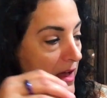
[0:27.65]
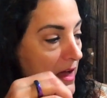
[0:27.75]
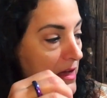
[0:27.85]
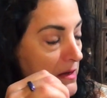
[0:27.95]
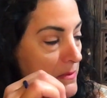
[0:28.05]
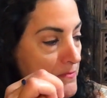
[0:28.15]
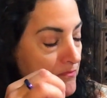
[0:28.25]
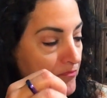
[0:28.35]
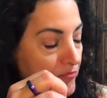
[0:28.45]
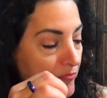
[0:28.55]
I'm
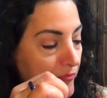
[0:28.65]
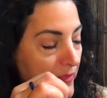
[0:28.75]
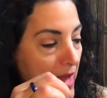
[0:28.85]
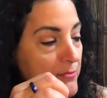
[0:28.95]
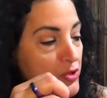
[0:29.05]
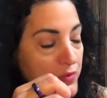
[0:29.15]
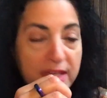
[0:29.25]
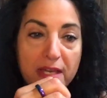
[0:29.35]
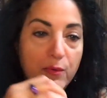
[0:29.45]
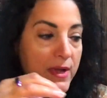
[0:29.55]

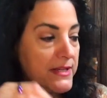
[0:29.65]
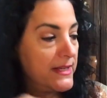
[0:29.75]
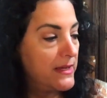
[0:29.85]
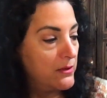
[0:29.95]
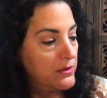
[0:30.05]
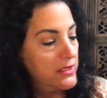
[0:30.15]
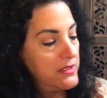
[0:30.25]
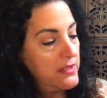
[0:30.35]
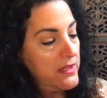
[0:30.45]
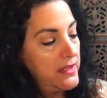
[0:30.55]
drinking right now
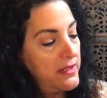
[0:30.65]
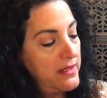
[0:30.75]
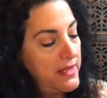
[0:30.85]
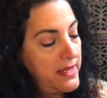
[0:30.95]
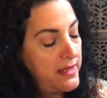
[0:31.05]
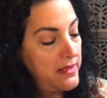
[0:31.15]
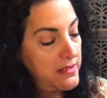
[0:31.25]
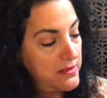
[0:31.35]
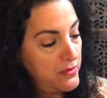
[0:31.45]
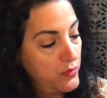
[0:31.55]
a
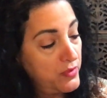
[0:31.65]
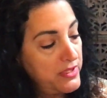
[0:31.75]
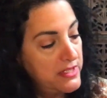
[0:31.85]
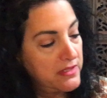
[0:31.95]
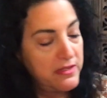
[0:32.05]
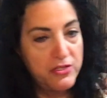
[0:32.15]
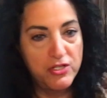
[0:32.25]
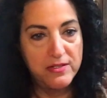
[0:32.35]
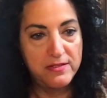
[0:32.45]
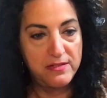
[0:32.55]
really
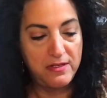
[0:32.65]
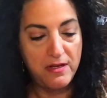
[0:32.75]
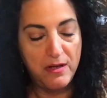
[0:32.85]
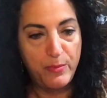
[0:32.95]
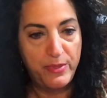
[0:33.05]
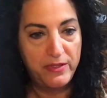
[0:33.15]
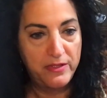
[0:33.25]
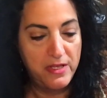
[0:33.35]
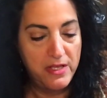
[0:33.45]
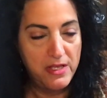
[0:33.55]
delicious cup.
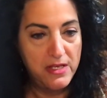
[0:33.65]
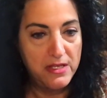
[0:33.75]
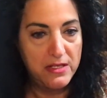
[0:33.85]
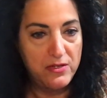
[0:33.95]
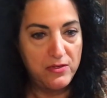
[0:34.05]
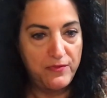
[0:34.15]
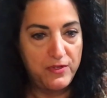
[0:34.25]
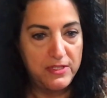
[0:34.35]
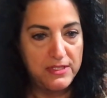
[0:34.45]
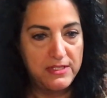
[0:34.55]
I don't know if you
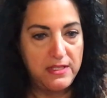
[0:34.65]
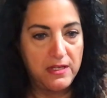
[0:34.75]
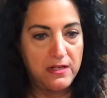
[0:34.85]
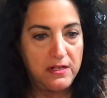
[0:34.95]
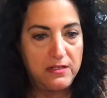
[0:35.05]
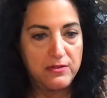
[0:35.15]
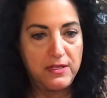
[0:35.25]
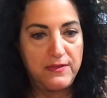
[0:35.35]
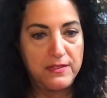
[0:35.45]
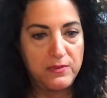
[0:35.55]
can see the color
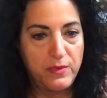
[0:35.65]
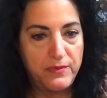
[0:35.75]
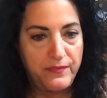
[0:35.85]
on this one.